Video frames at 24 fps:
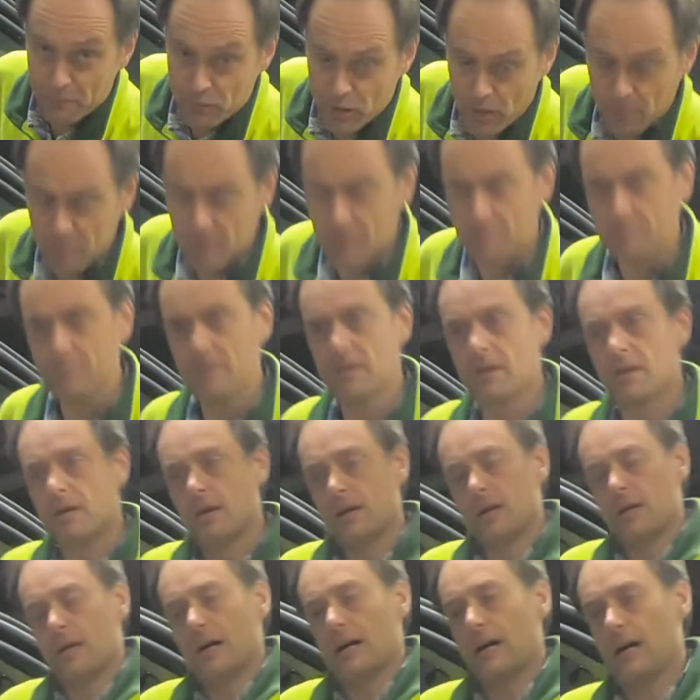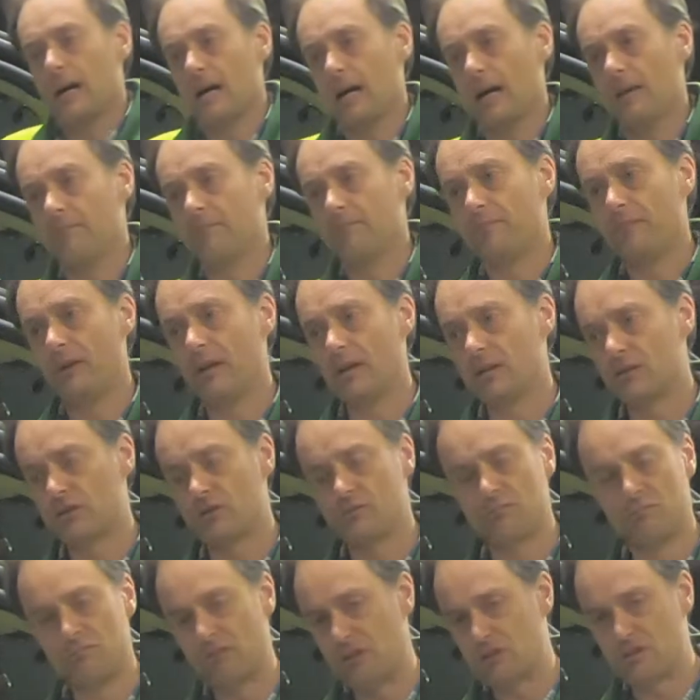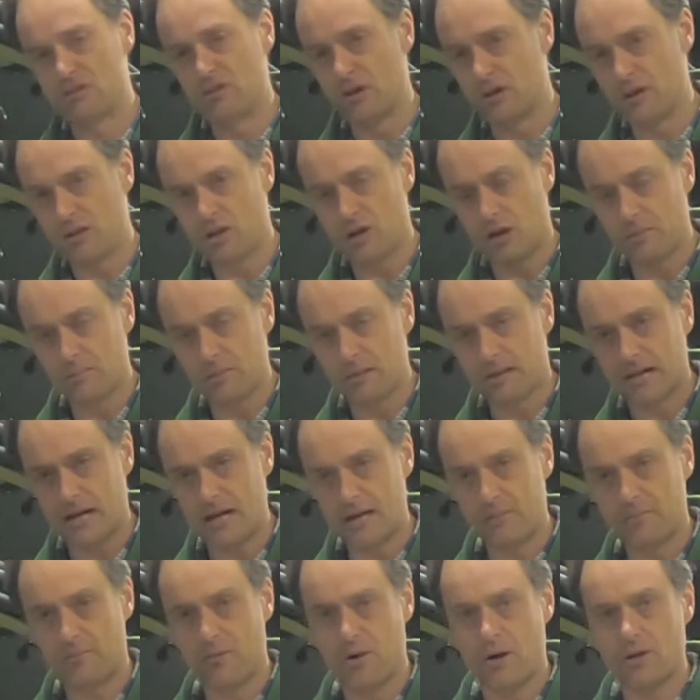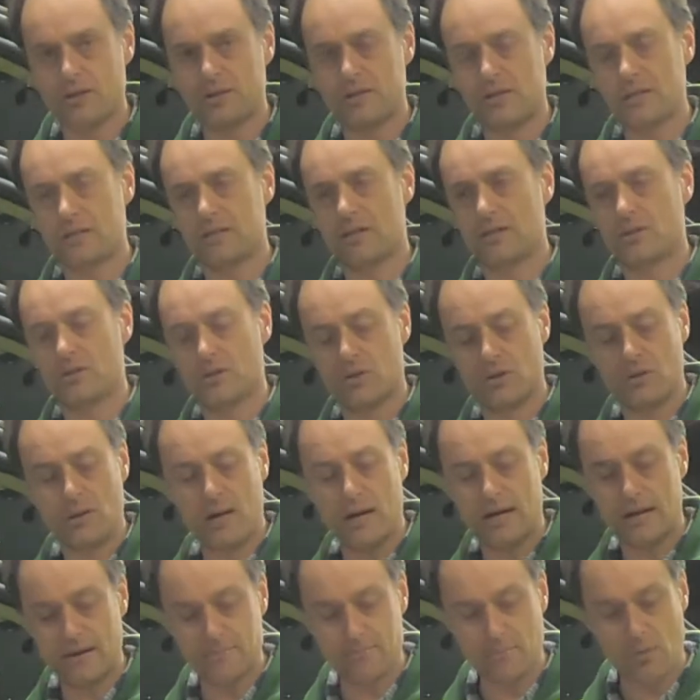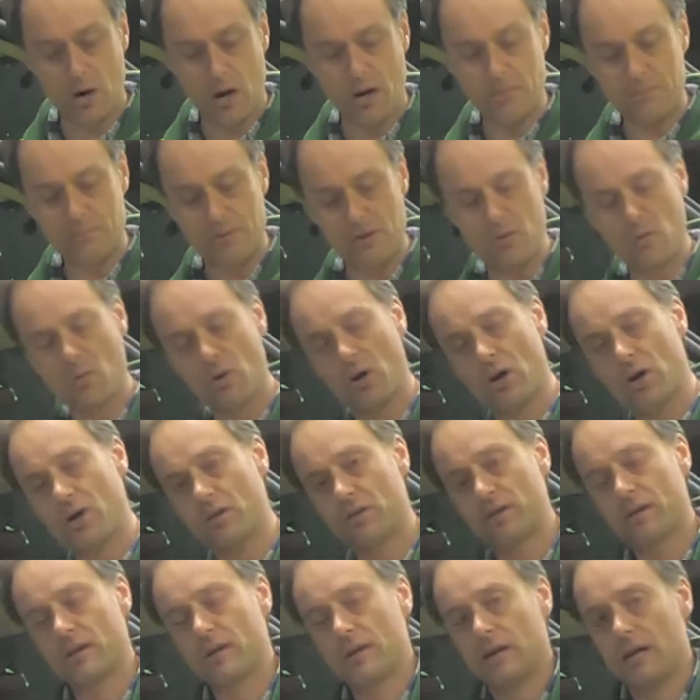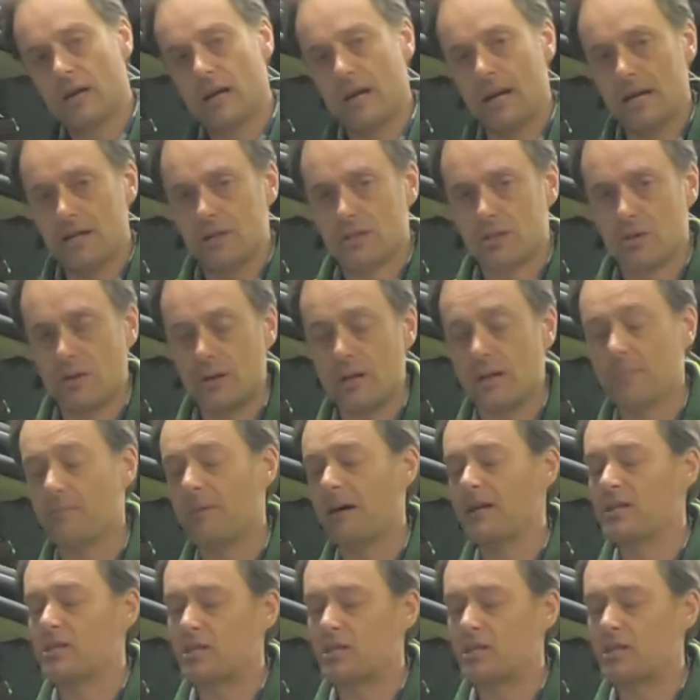problem, it's not a complicated process to do, and it might be worth doing it. But